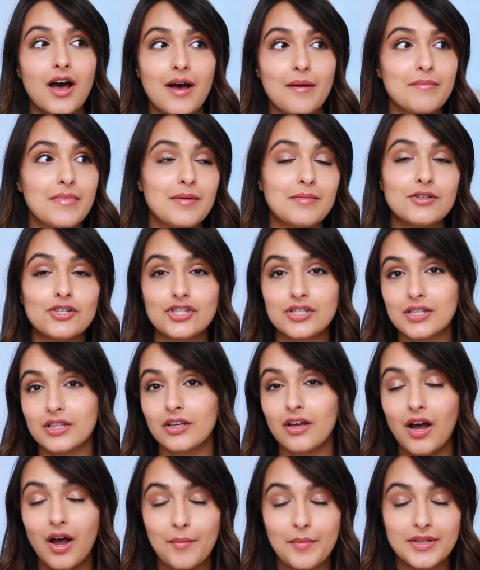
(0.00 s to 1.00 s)
maybe just in the
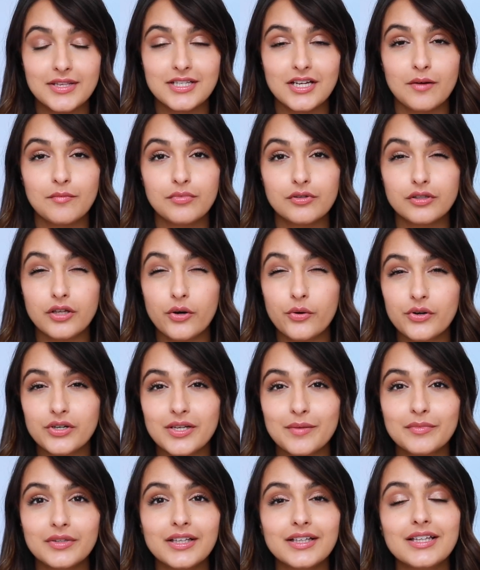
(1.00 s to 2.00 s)
comments down below or
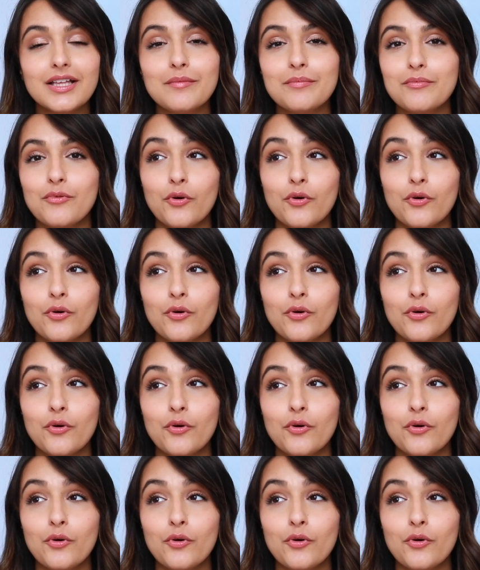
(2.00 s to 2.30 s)
something like that.